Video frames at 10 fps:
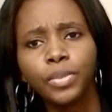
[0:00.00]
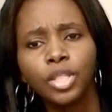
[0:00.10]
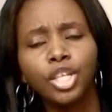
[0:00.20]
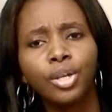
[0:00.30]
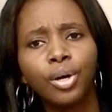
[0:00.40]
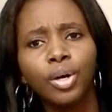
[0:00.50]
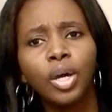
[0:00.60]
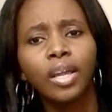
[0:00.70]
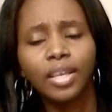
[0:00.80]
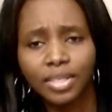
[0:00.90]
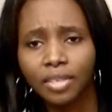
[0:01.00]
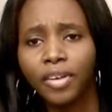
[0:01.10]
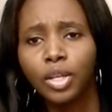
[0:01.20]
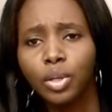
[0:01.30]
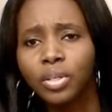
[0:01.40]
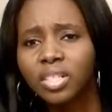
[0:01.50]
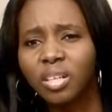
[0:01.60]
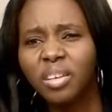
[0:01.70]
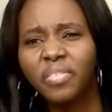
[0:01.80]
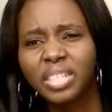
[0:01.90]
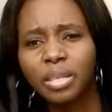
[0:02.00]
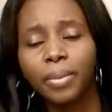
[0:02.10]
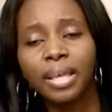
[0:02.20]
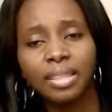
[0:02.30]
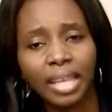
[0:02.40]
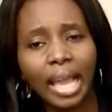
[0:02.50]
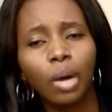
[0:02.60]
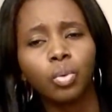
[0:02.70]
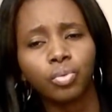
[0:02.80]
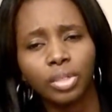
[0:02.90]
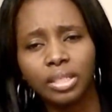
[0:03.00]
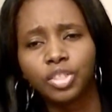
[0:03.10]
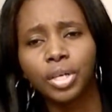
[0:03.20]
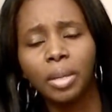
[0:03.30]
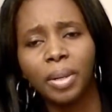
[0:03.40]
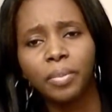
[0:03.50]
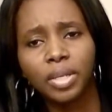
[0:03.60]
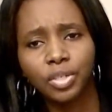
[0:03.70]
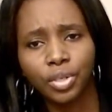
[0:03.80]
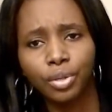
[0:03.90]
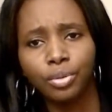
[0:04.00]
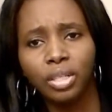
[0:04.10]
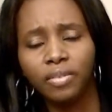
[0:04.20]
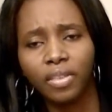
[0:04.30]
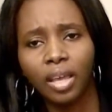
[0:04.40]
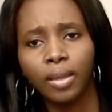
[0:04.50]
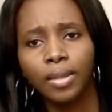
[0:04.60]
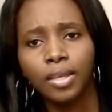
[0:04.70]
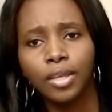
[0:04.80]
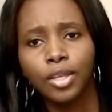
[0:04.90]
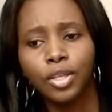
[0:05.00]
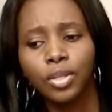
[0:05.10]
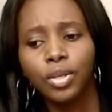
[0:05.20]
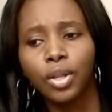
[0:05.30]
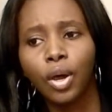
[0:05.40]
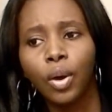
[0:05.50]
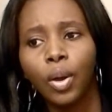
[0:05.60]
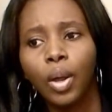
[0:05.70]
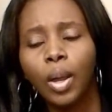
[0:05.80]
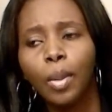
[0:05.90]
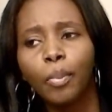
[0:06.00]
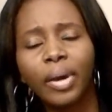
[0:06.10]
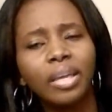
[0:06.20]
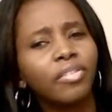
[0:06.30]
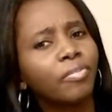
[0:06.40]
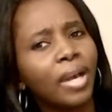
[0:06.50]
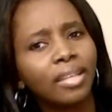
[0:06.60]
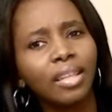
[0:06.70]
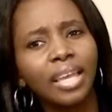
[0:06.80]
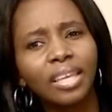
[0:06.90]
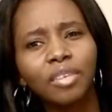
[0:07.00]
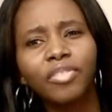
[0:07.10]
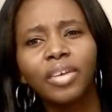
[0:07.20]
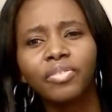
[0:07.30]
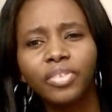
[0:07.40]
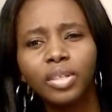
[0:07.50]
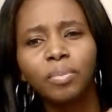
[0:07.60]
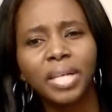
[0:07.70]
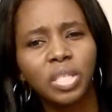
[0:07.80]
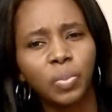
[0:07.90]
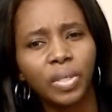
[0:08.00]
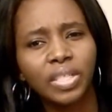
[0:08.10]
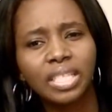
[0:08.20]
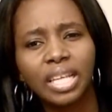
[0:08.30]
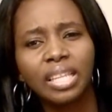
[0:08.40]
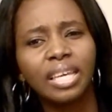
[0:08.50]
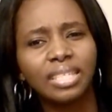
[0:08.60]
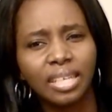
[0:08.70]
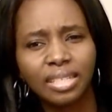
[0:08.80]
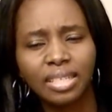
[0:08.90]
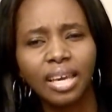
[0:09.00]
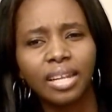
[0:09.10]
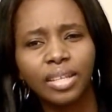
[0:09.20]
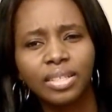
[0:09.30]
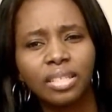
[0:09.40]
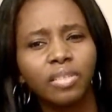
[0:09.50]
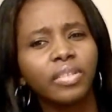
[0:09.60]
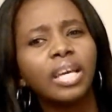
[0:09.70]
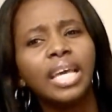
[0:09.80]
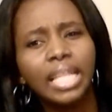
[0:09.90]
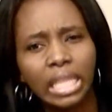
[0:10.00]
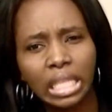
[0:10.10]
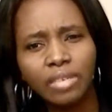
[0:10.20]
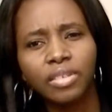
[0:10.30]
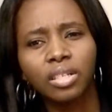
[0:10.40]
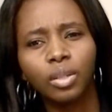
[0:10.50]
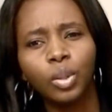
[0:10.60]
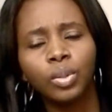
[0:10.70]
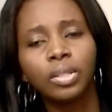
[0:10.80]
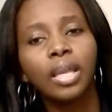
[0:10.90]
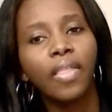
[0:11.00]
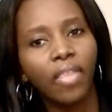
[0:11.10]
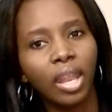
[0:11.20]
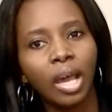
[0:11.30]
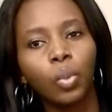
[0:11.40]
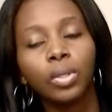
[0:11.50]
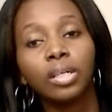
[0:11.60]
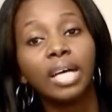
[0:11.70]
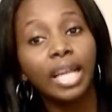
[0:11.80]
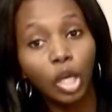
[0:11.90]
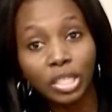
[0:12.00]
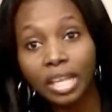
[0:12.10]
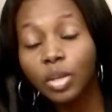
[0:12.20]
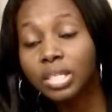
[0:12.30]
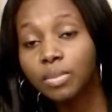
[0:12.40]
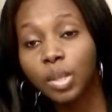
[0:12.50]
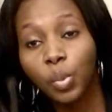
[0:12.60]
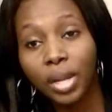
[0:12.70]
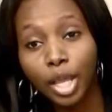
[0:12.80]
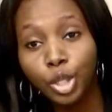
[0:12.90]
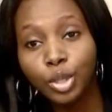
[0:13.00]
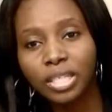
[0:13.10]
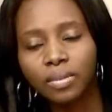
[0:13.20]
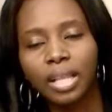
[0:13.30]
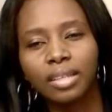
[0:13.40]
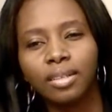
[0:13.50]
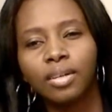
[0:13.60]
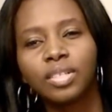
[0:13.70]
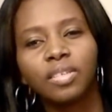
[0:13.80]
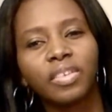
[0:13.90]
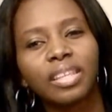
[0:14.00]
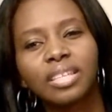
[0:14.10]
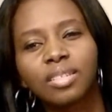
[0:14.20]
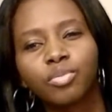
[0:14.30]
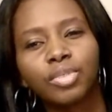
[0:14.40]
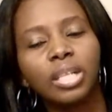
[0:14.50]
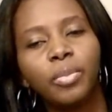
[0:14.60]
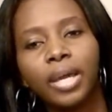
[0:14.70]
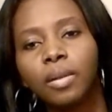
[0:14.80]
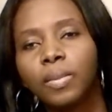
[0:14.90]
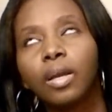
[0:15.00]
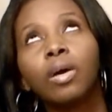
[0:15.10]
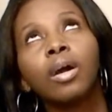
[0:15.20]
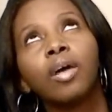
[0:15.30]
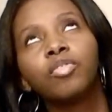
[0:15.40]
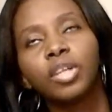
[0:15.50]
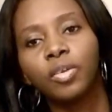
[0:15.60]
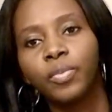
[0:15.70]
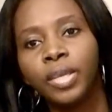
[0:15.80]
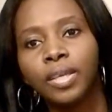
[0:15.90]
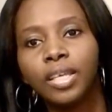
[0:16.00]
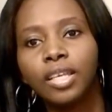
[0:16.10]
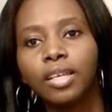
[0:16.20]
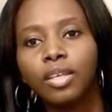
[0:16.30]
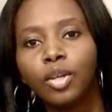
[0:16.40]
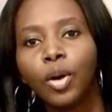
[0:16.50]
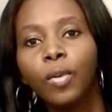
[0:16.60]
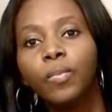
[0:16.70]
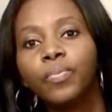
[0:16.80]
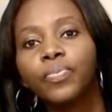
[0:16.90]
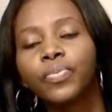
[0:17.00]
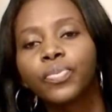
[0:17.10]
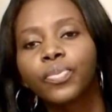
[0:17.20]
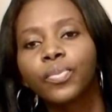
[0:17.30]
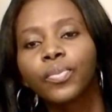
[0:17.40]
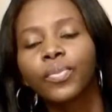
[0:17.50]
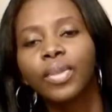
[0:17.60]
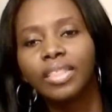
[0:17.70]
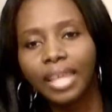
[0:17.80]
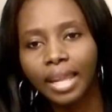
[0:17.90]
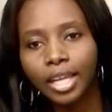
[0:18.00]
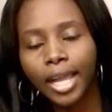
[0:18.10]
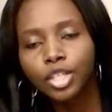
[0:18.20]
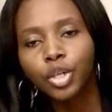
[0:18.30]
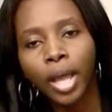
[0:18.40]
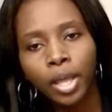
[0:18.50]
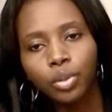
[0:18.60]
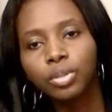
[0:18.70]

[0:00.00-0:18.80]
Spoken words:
you know? Because if I knew if it's a bad thing, I would really try my best trying to leave that, you know? But if I feel my spirit saying that that's not a good, Sylvia, leave it alone, then I will. Because I know sometimes when I use it, I'm like, no, Sylvia, that's really bad. I'm like, oh God, forgive me, you know? Then I try